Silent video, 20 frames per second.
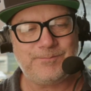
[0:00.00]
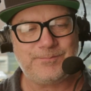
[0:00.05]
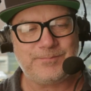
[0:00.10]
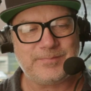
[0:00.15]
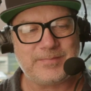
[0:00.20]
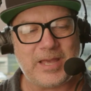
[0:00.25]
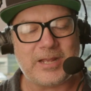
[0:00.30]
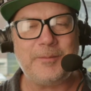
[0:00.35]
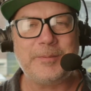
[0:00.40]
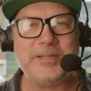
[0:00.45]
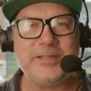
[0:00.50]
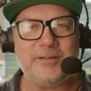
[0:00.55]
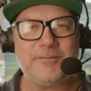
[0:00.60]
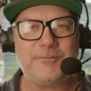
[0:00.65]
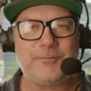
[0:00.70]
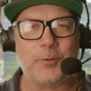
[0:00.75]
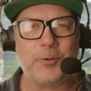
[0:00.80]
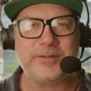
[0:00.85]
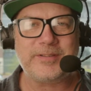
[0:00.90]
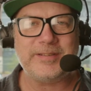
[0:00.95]
That'll be it
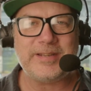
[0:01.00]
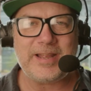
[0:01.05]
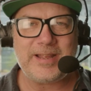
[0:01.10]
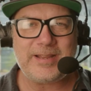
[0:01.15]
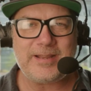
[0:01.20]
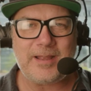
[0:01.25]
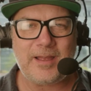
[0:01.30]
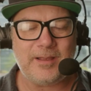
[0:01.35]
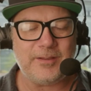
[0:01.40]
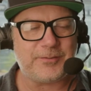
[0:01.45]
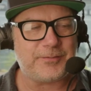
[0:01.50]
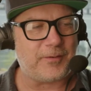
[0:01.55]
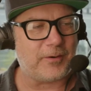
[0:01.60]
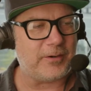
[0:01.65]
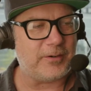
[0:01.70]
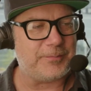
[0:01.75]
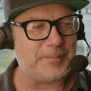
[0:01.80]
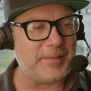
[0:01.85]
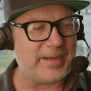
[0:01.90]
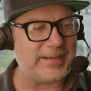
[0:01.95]
for today as
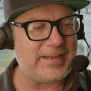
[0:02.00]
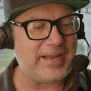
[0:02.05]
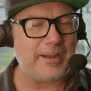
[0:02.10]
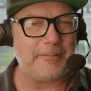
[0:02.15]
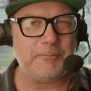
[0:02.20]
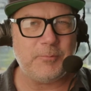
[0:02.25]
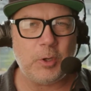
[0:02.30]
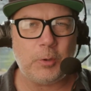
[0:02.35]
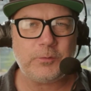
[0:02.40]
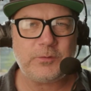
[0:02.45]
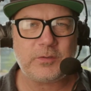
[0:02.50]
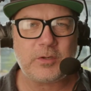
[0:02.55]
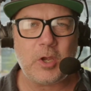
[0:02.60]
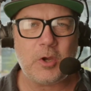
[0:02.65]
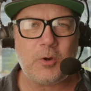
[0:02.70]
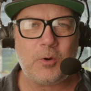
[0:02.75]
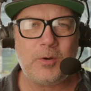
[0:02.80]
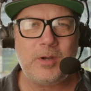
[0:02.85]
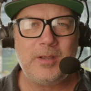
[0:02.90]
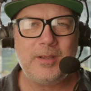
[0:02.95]
far as my camp notes
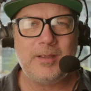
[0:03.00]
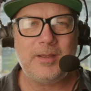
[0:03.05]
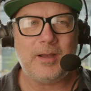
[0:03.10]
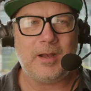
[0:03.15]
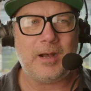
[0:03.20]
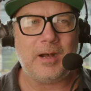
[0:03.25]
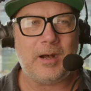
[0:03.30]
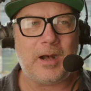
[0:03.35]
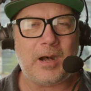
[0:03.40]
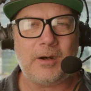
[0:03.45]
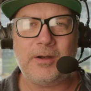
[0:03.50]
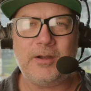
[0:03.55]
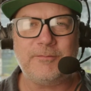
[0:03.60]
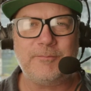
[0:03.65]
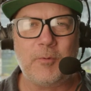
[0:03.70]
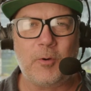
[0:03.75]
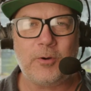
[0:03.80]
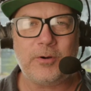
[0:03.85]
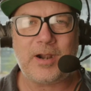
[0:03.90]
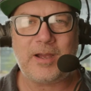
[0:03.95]
go. I'll have
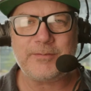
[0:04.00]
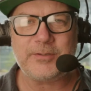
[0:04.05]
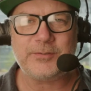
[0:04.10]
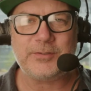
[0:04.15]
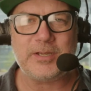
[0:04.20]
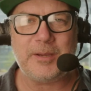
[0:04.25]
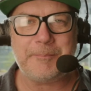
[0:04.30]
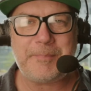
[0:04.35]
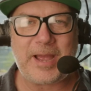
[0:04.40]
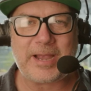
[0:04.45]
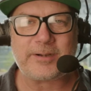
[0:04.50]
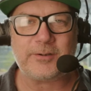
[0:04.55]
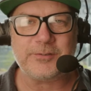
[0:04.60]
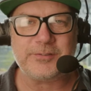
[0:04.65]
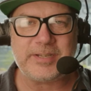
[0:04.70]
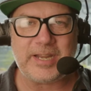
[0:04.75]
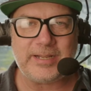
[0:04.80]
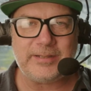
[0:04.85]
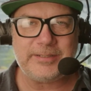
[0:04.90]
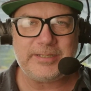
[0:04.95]
more, obviously, on Packers
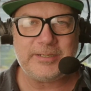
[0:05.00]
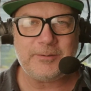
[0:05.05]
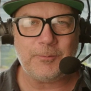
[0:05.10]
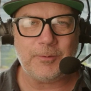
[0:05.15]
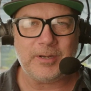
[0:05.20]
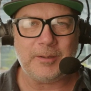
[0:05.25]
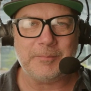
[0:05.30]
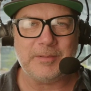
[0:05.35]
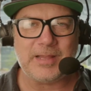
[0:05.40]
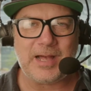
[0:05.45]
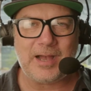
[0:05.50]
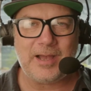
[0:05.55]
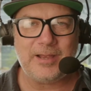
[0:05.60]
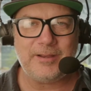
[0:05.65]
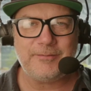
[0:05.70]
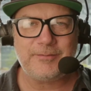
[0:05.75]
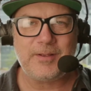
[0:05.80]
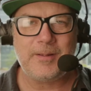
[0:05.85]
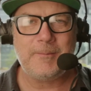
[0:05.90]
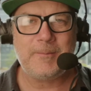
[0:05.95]
Daily when I'm
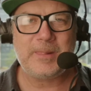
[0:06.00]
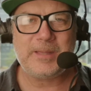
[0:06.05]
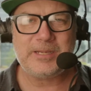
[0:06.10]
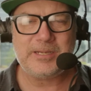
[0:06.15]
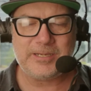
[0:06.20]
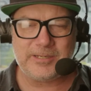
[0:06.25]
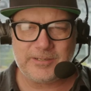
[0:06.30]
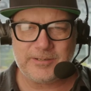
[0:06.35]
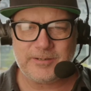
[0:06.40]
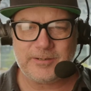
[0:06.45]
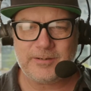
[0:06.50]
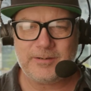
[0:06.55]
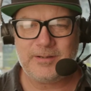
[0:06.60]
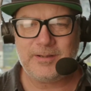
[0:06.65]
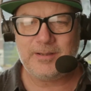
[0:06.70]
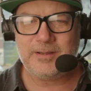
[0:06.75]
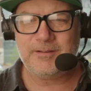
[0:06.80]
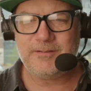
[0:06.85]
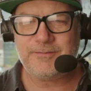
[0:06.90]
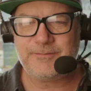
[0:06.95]
live here,
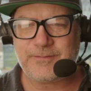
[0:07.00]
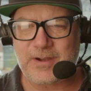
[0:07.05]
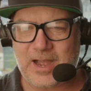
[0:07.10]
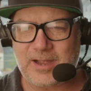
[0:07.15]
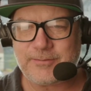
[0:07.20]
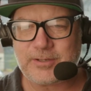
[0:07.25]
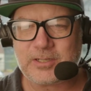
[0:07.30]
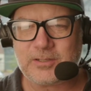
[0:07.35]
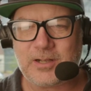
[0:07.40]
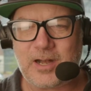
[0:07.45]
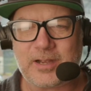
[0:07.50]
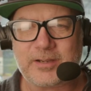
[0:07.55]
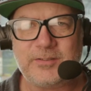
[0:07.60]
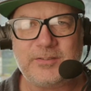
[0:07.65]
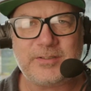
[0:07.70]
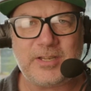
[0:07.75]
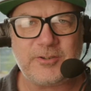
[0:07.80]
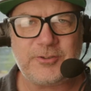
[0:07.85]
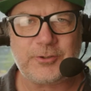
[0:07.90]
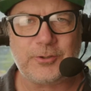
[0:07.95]
5 o'clock
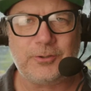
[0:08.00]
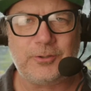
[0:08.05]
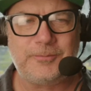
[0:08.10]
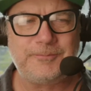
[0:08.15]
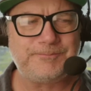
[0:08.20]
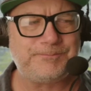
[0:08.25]
Central.